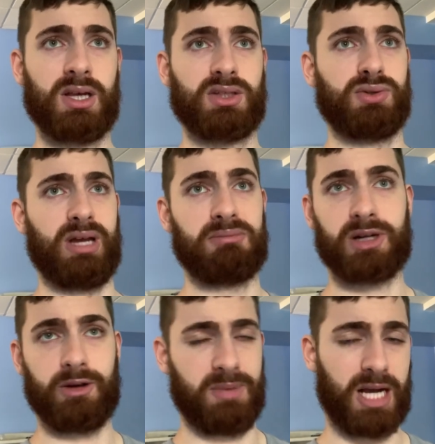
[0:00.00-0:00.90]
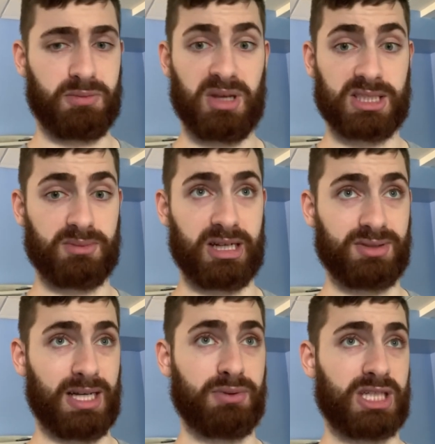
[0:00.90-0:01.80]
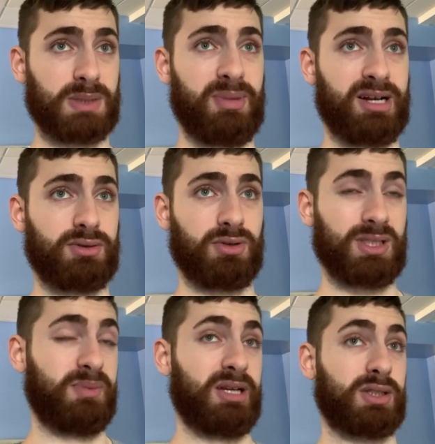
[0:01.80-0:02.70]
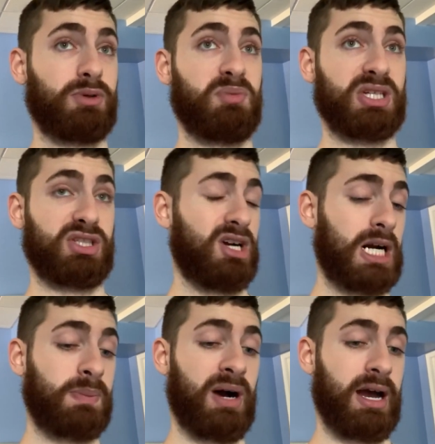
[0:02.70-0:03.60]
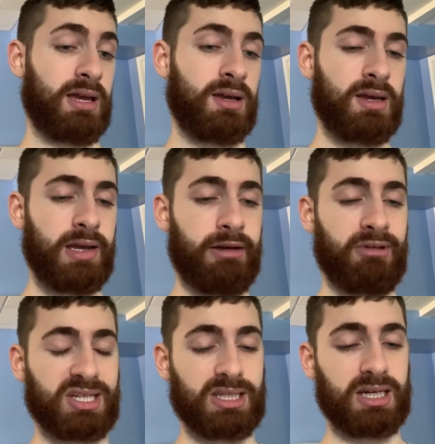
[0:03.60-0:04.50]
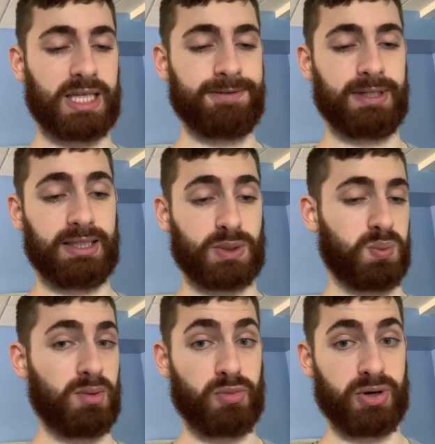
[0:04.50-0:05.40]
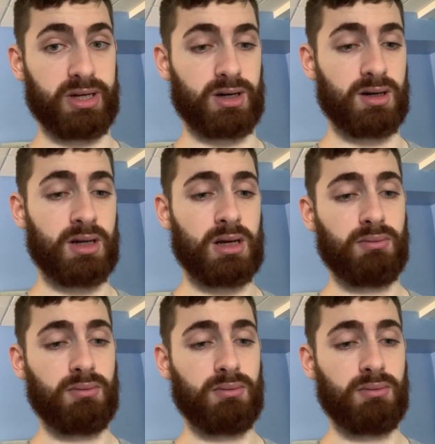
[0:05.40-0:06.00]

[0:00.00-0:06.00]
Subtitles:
so him coming back would be something else I would expect, or something else I wouldn't be shocked by if we decide to give it at least one more year.